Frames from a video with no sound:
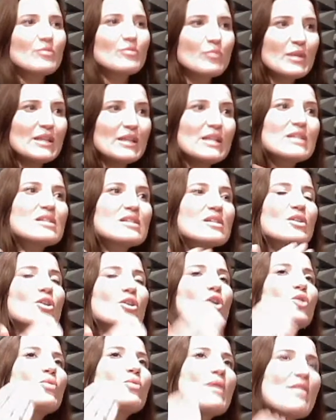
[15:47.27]
We need to
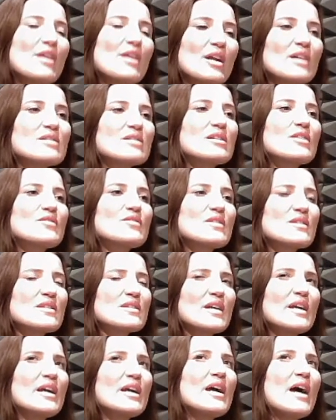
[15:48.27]
go within ourselves and
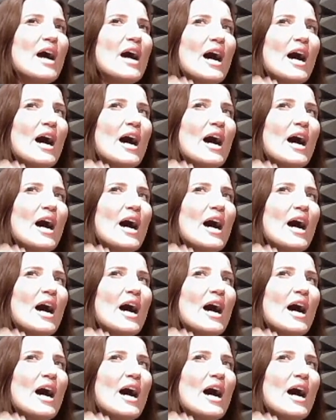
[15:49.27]
say,